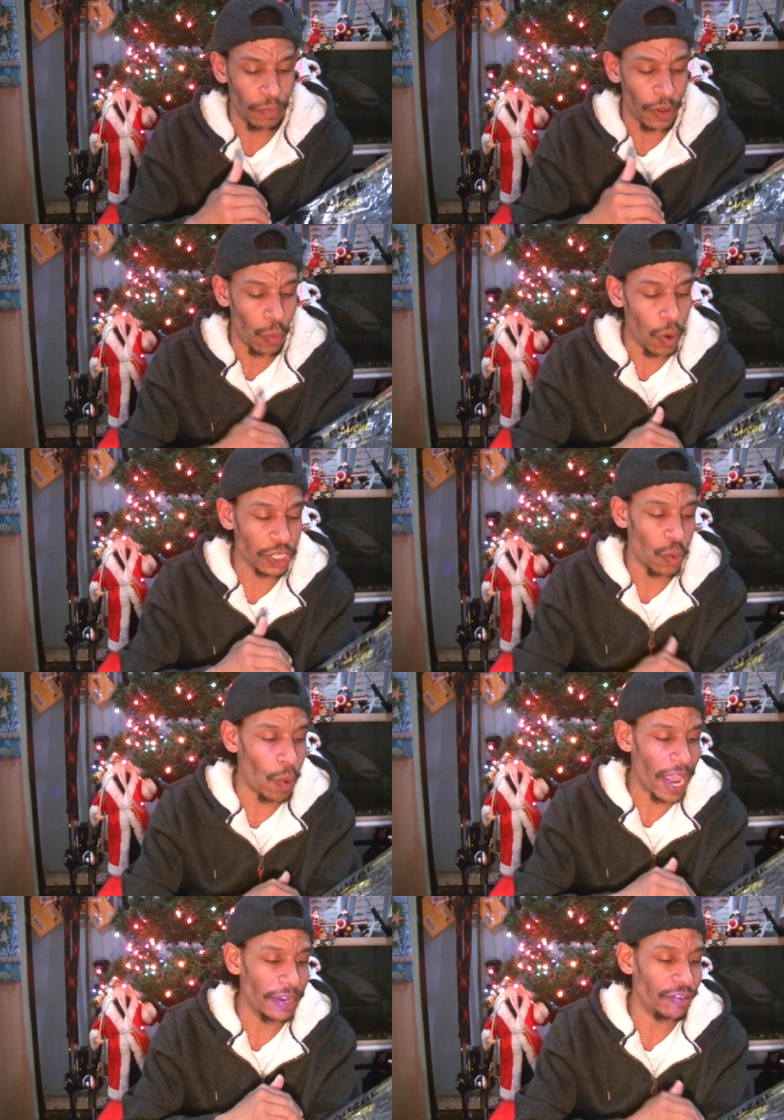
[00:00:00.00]
there was a
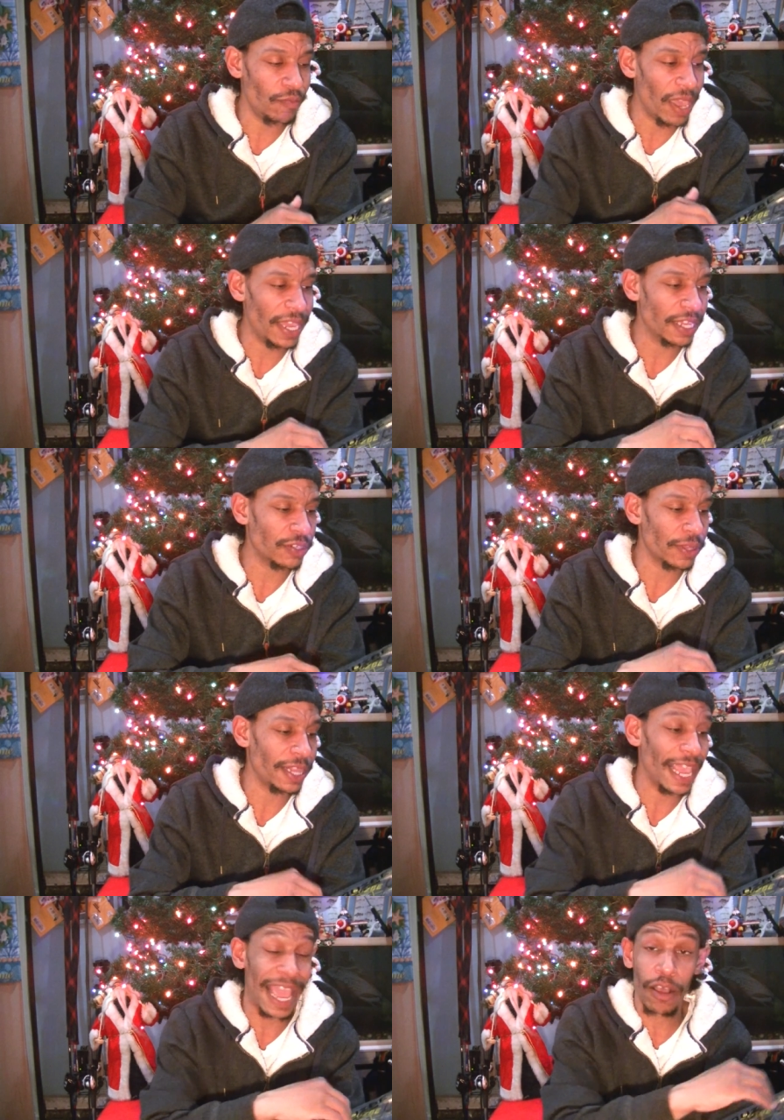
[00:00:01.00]
way to make it so that
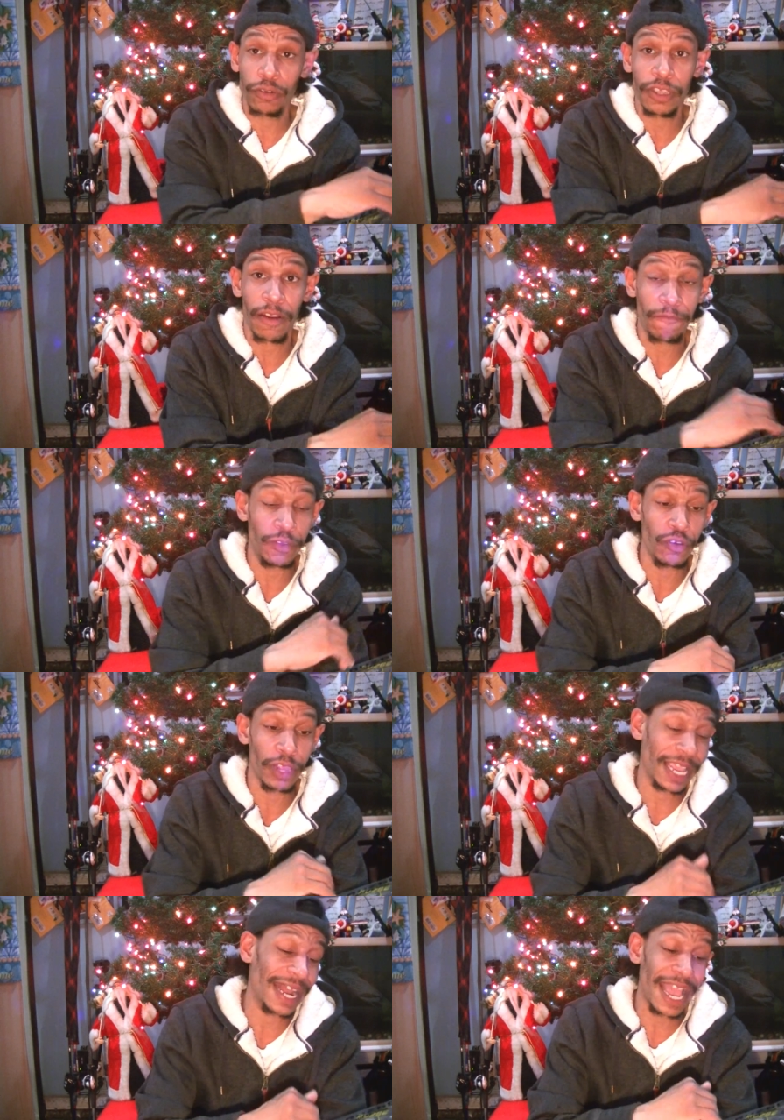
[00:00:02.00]
they held a few like an